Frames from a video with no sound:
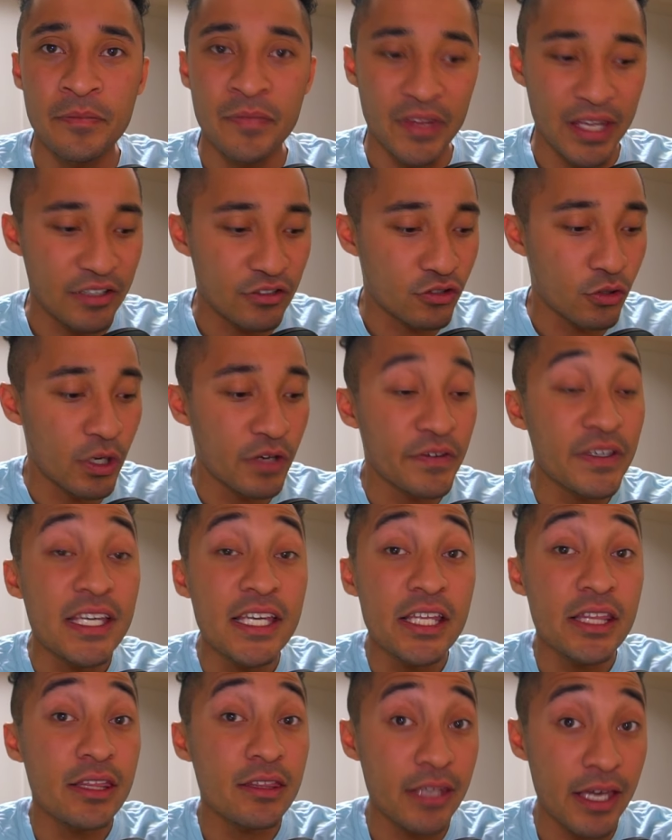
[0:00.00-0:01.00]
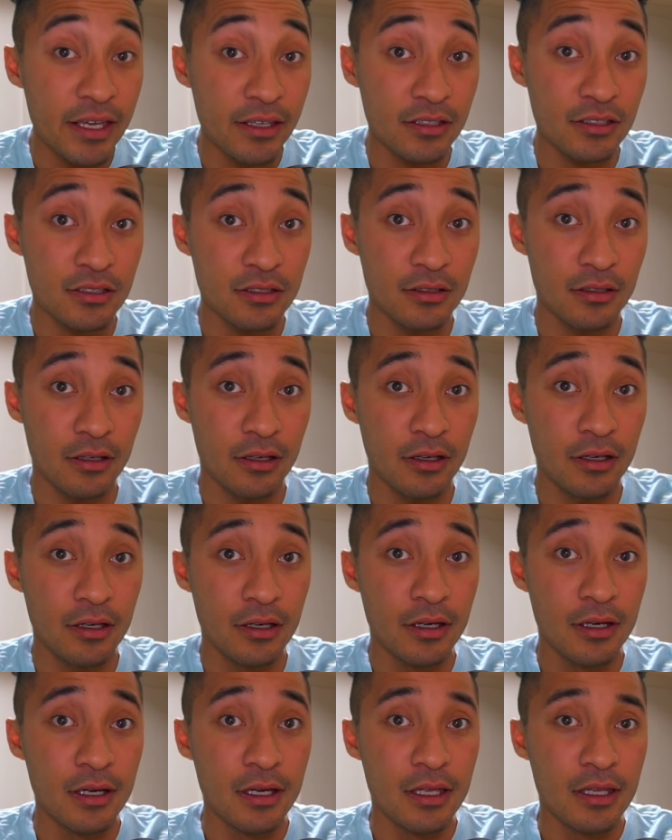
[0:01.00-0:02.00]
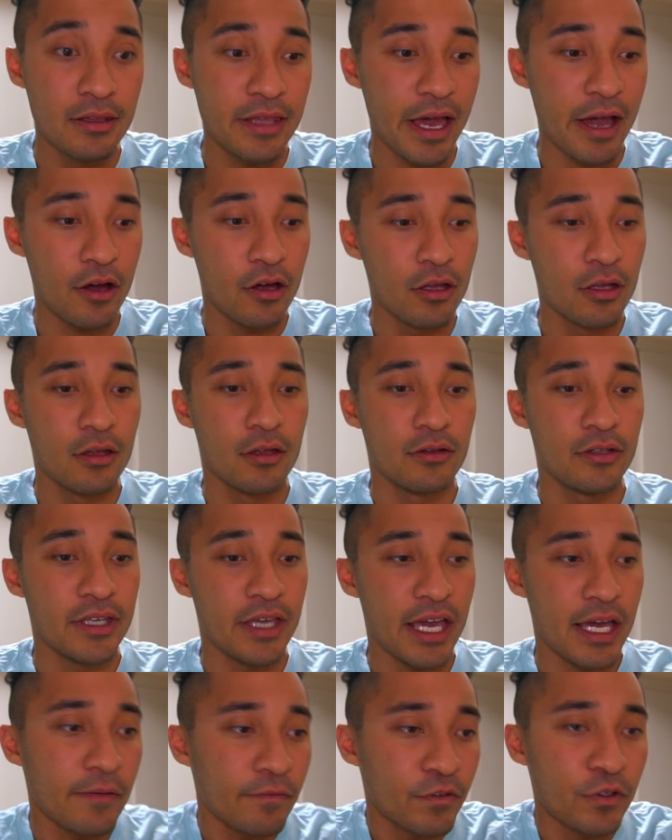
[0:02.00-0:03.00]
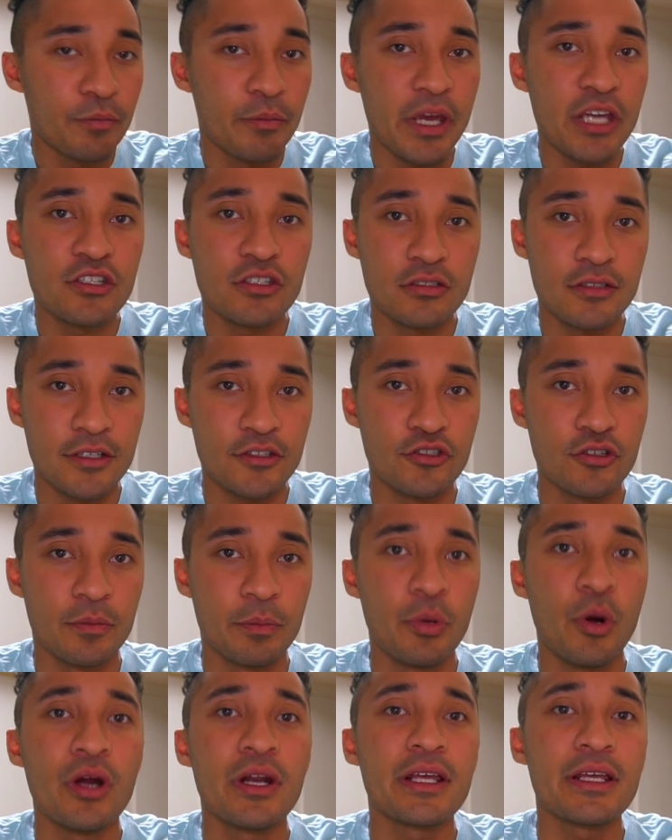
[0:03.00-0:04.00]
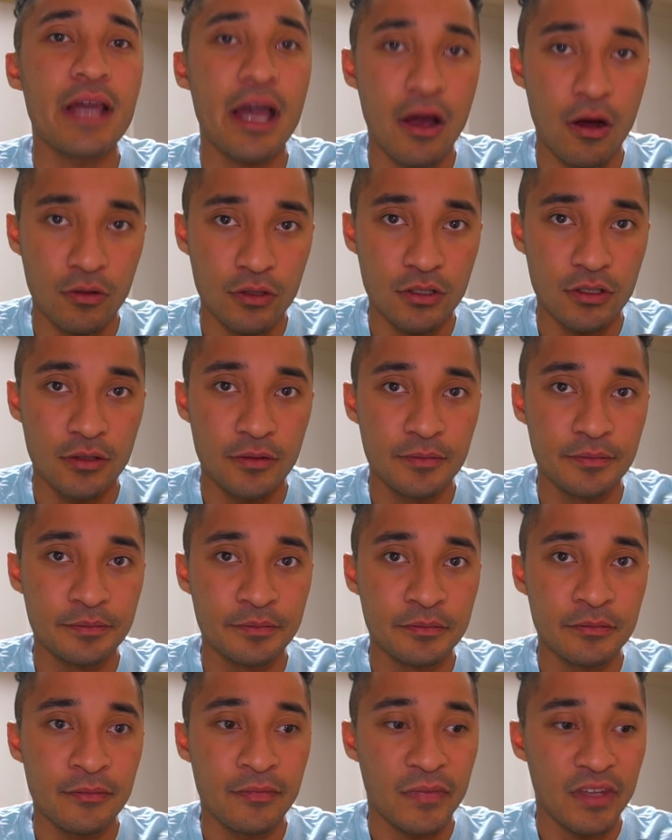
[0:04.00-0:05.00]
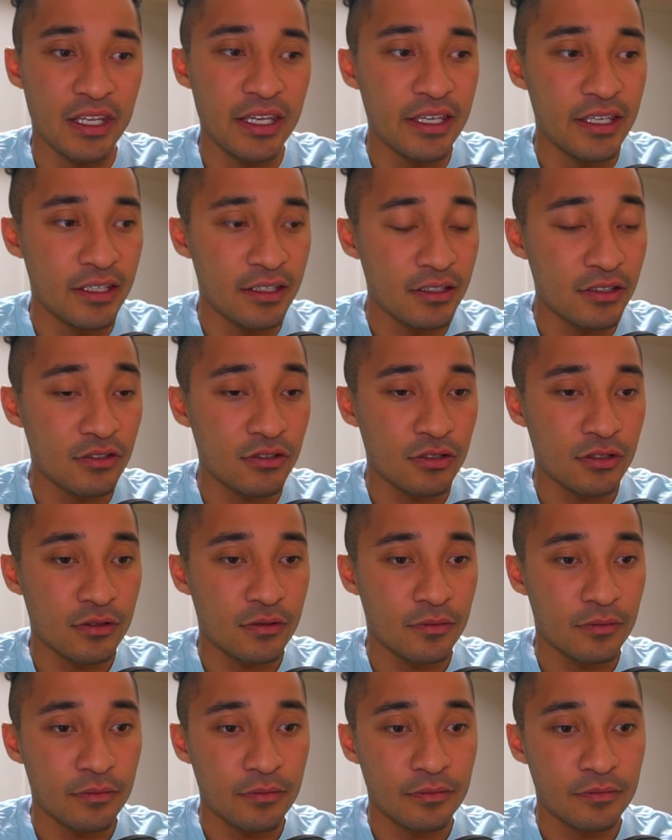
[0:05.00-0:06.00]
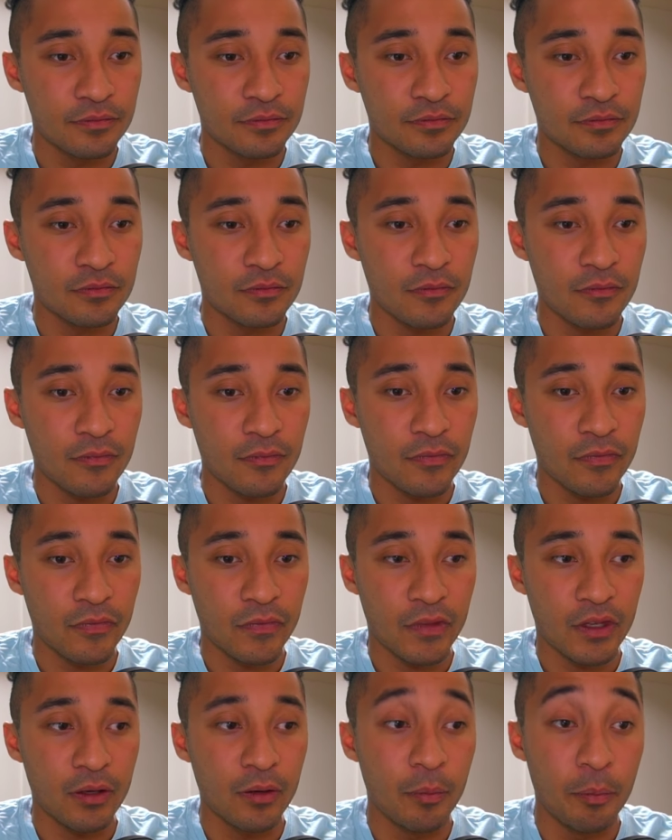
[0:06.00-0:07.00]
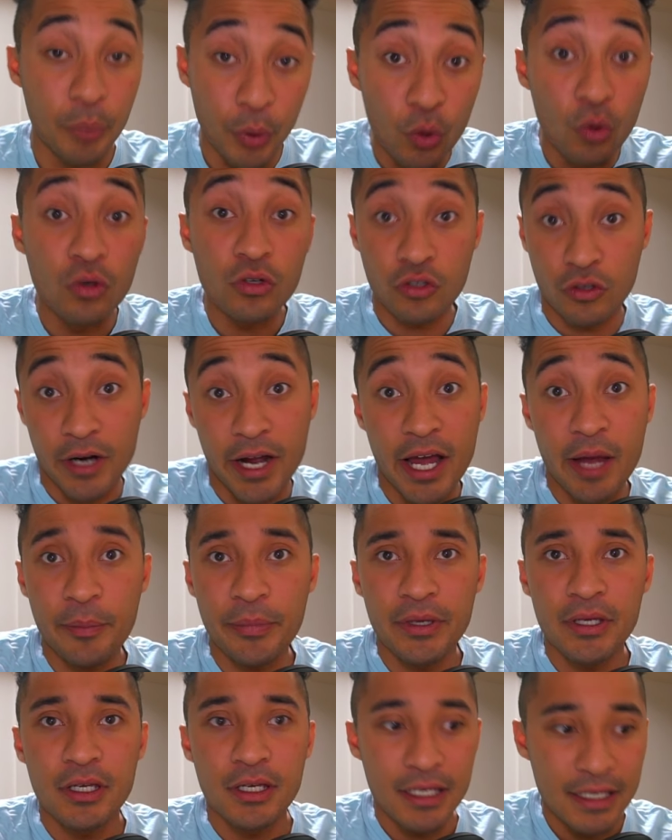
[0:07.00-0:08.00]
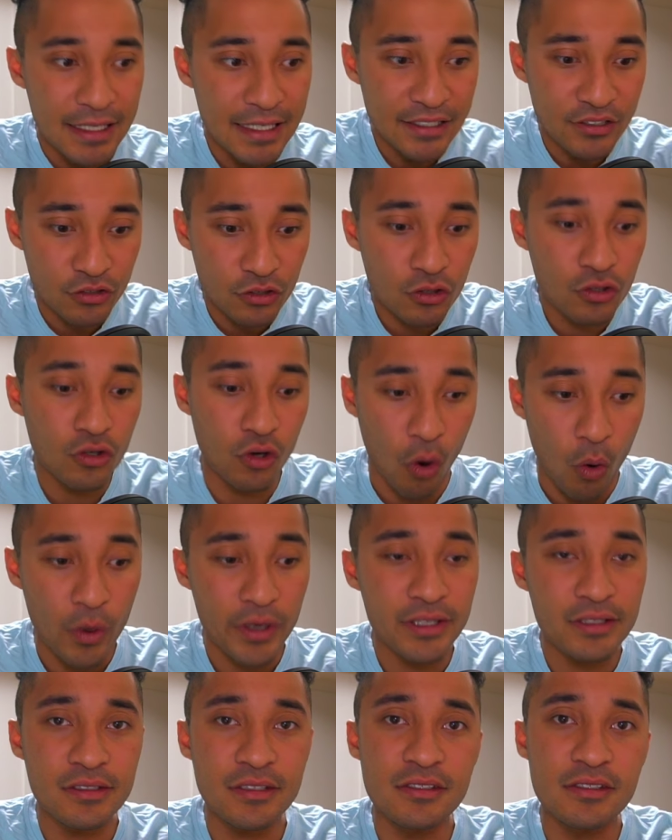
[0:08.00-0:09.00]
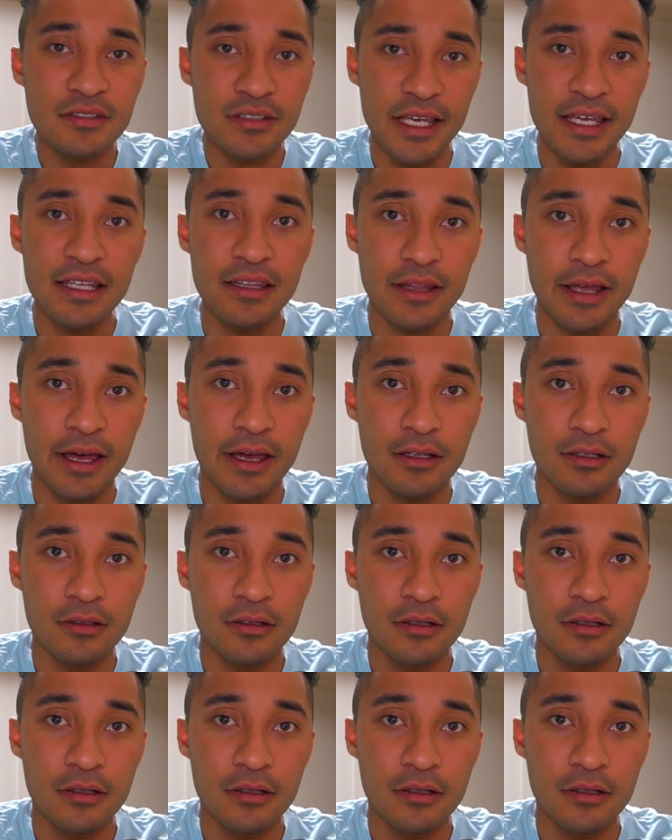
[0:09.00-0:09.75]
And so if he thinks that the information that you're putting out is bullcrap, he's going to say that.